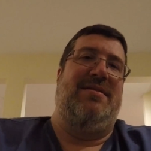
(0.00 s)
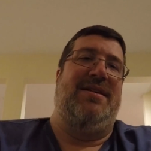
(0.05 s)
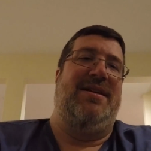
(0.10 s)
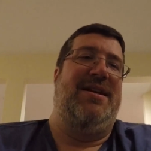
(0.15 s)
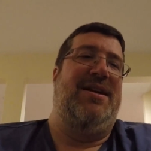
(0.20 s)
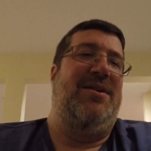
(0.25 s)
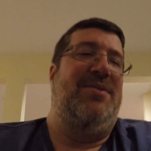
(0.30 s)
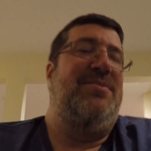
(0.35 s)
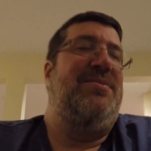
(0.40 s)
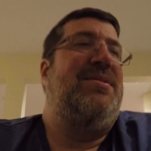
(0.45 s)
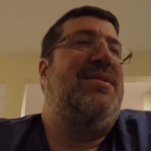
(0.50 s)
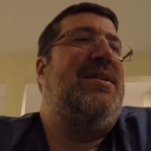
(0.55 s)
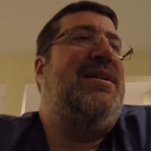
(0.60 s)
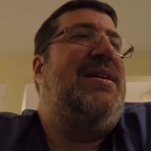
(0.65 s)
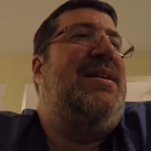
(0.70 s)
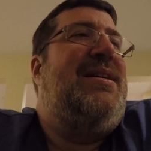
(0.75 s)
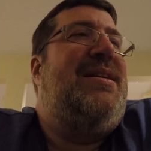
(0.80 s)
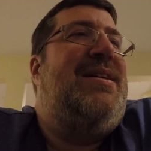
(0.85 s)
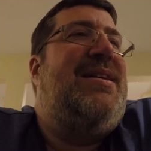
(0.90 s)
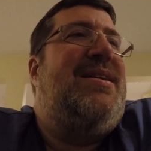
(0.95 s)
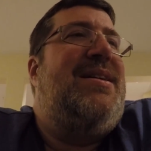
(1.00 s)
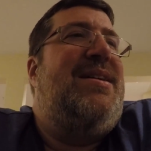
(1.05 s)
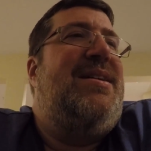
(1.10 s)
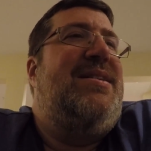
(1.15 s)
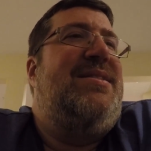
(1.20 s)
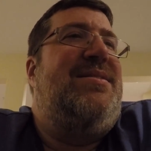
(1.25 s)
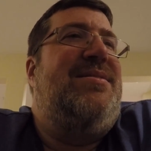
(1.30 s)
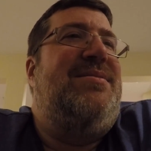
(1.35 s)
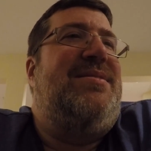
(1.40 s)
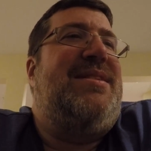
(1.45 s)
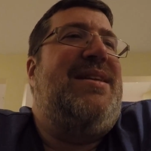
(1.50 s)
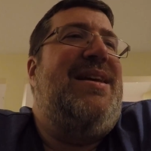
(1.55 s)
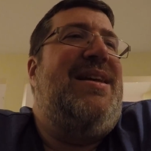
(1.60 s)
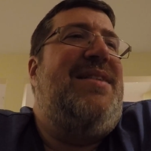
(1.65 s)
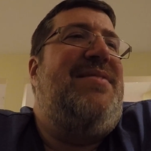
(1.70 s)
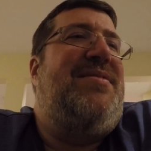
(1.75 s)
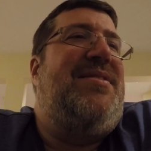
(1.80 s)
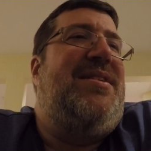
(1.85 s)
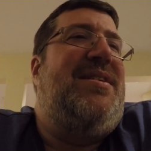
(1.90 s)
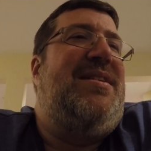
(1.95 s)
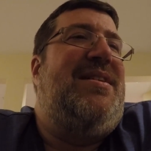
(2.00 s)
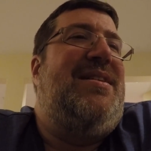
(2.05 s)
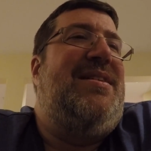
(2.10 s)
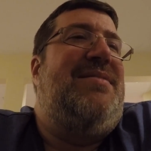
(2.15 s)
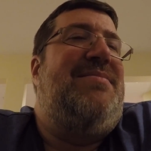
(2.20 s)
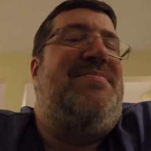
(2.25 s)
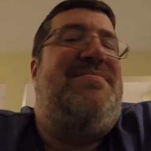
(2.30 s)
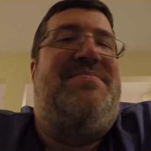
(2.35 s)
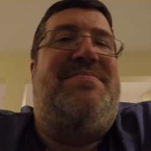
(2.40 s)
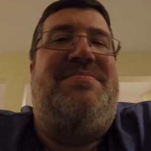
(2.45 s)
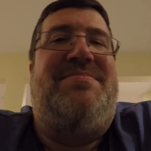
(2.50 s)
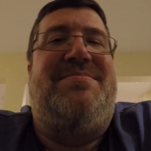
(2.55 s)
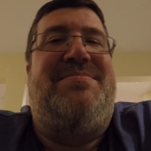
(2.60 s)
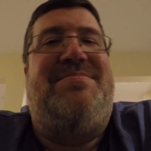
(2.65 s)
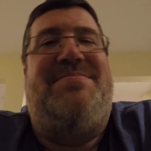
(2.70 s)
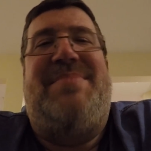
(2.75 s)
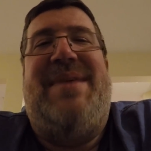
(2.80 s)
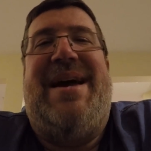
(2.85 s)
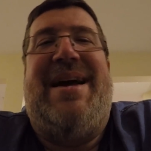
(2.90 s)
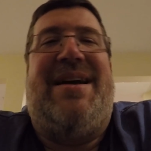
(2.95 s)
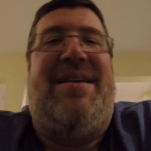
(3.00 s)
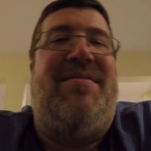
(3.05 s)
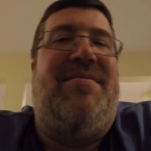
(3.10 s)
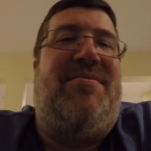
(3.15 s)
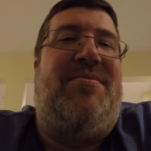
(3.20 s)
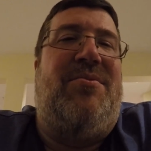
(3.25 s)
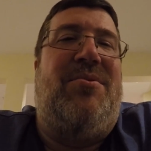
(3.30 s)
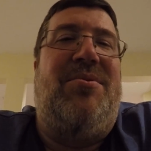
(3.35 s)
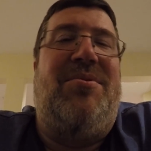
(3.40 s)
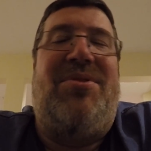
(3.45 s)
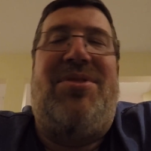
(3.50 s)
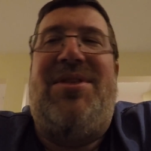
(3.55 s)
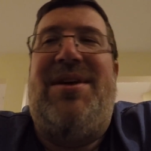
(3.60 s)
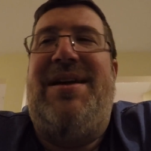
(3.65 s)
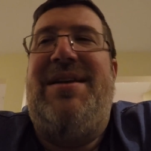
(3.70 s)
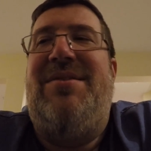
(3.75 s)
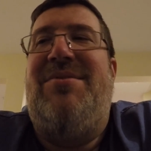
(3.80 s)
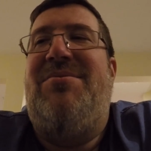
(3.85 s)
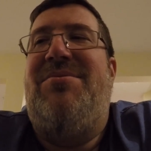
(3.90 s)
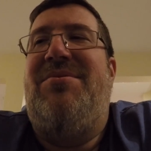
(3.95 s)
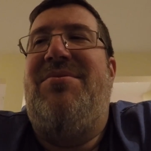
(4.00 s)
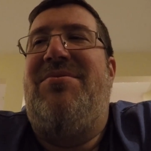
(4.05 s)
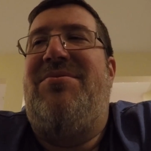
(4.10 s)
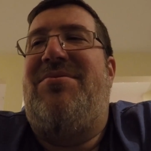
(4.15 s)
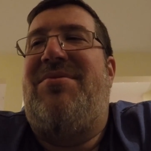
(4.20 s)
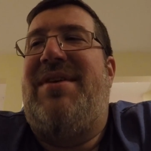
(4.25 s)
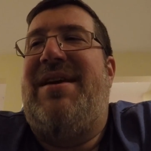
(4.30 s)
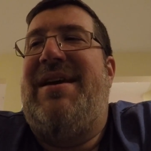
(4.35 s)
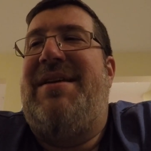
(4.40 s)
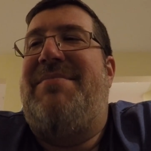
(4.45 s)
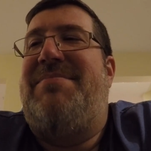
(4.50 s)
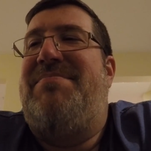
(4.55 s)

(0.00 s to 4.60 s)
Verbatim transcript: you know? So it's kind of a back and forth. I know there's like,